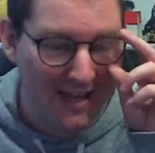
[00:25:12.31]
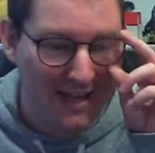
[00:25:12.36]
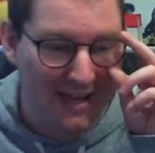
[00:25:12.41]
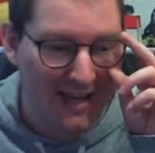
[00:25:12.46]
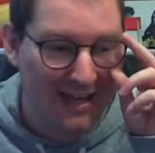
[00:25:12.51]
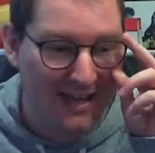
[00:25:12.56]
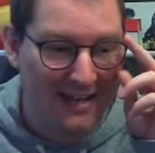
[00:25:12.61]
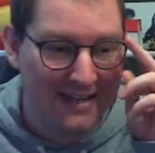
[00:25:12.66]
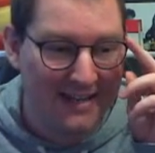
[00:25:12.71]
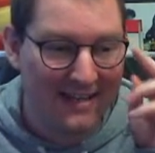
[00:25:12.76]

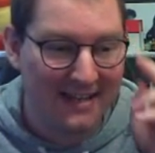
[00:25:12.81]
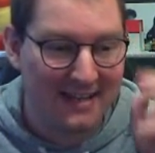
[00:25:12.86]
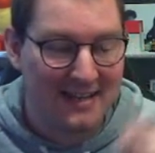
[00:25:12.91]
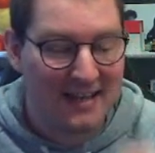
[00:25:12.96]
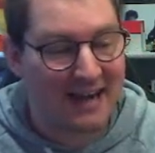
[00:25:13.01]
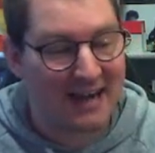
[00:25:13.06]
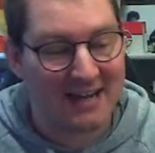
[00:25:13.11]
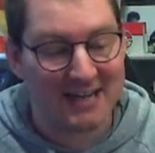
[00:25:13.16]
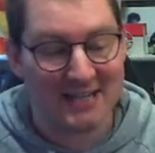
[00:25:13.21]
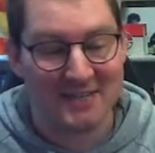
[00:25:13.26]
And
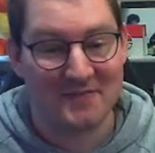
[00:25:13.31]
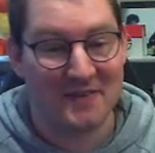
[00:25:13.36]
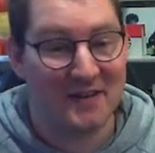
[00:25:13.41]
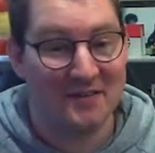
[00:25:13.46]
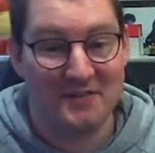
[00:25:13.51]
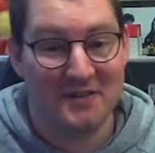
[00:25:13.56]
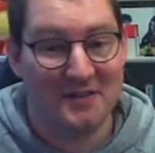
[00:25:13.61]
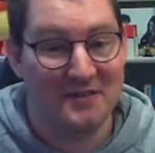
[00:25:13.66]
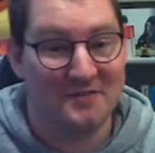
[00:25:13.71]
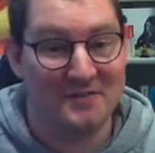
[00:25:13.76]
yeah, I just find it
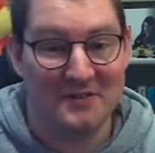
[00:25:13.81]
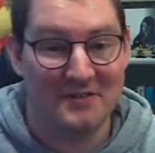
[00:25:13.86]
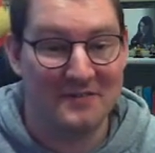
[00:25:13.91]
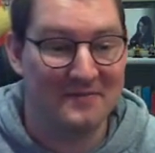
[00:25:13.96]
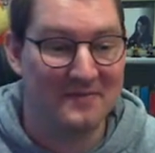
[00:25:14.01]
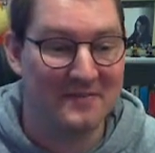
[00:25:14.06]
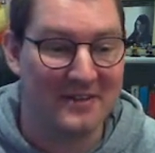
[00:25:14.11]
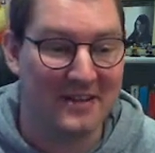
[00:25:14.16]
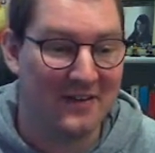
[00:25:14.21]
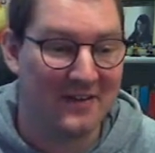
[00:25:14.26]
really fun
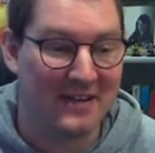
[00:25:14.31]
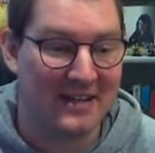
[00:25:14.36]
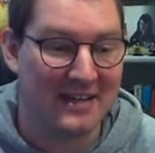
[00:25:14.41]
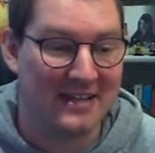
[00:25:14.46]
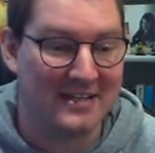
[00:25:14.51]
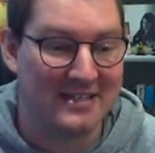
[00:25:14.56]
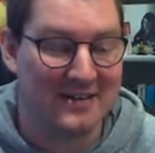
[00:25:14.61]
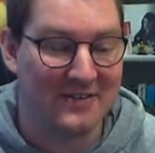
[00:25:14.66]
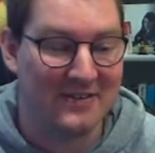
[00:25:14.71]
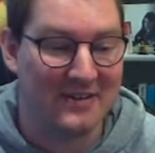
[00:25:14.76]
going
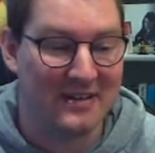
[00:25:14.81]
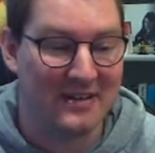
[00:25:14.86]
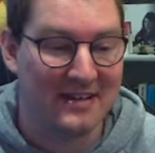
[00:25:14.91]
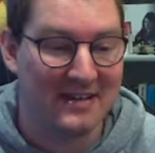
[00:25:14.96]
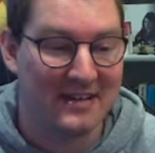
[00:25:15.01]
against Oni.